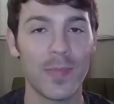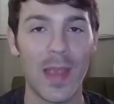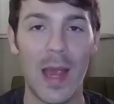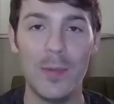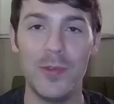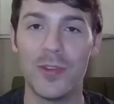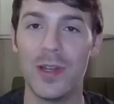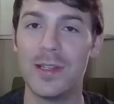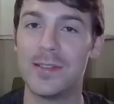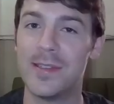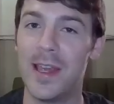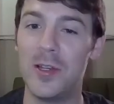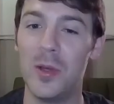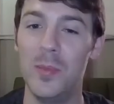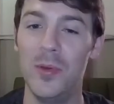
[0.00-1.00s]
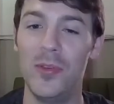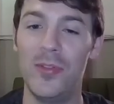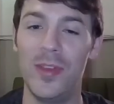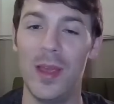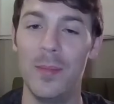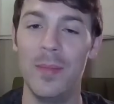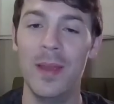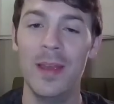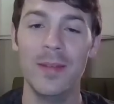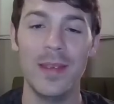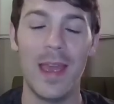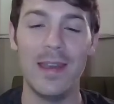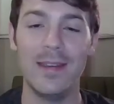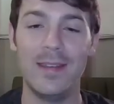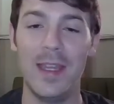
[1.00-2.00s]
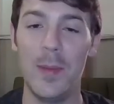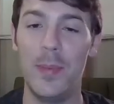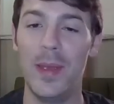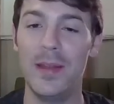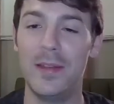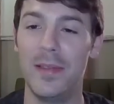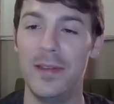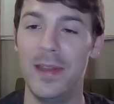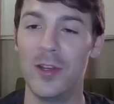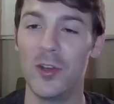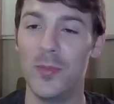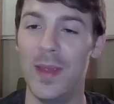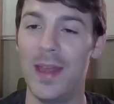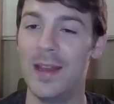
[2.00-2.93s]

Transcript: I'm just going to Psycho Boost them and dip into the Diggersby,